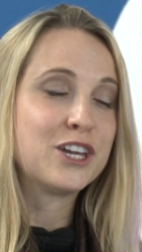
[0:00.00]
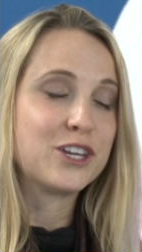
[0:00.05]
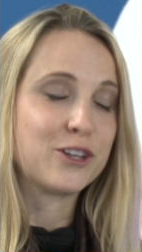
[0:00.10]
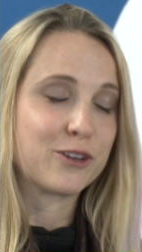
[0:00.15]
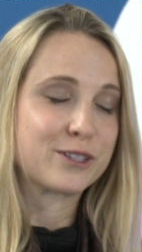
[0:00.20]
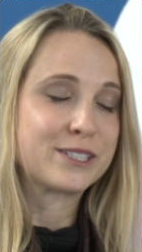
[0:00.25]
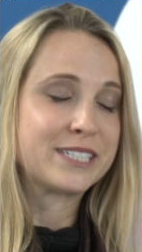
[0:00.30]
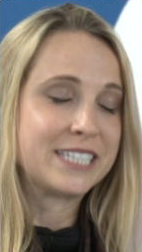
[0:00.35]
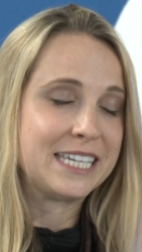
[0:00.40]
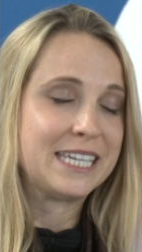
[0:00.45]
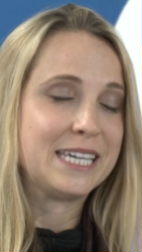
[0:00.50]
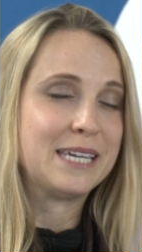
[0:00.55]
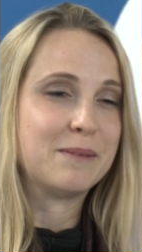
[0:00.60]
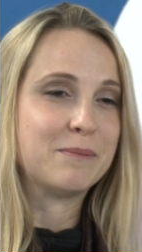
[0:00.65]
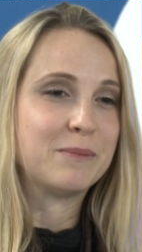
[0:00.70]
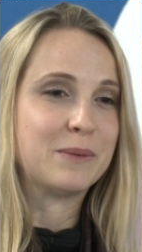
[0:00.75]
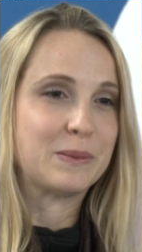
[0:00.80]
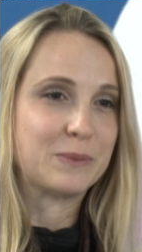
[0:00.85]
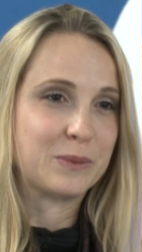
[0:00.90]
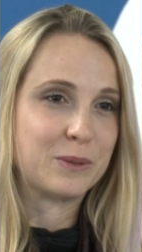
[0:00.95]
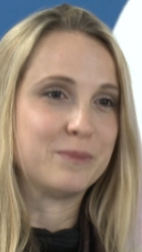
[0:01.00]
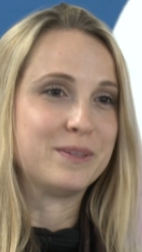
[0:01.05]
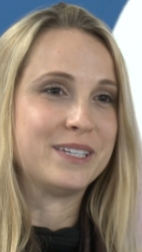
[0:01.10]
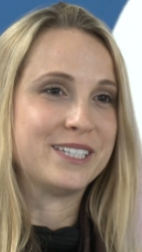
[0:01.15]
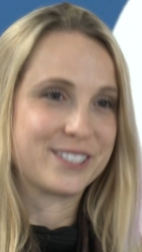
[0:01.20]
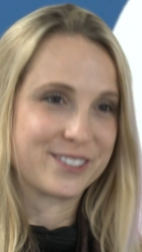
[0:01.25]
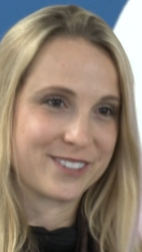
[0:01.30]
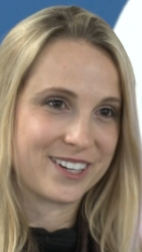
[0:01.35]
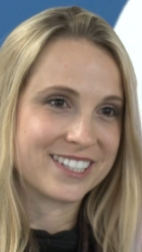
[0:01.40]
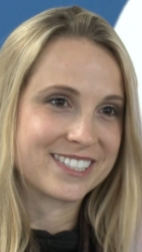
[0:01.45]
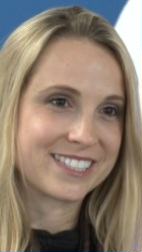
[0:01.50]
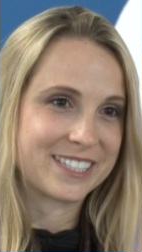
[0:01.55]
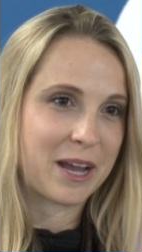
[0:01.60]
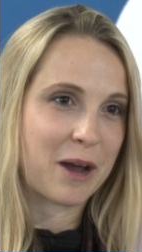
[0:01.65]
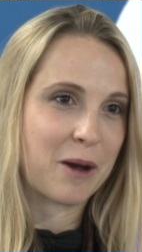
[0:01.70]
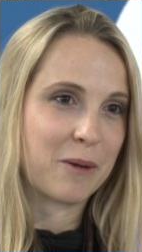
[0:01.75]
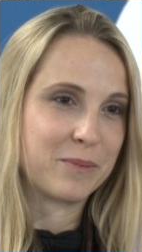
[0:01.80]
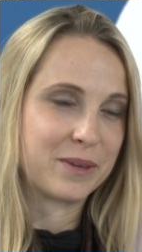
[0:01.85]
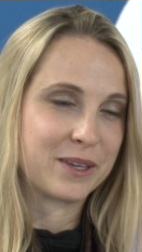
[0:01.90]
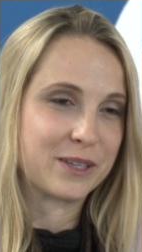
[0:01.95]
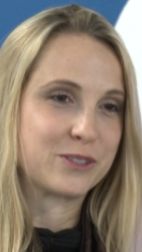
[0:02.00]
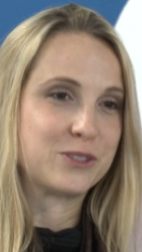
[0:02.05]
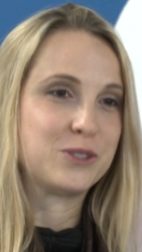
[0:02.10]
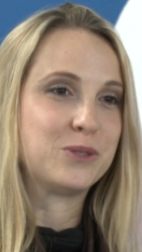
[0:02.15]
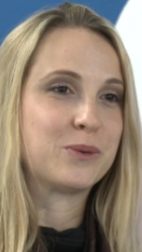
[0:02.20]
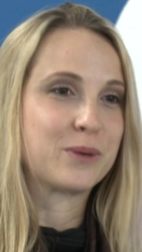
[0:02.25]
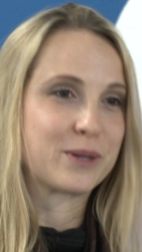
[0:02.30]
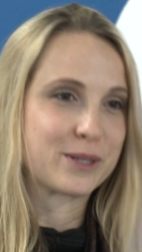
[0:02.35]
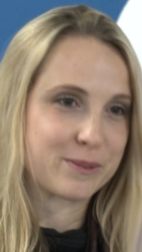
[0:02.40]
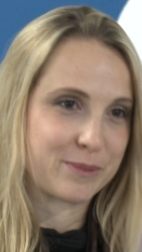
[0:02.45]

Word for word: your team will be stressed out because you are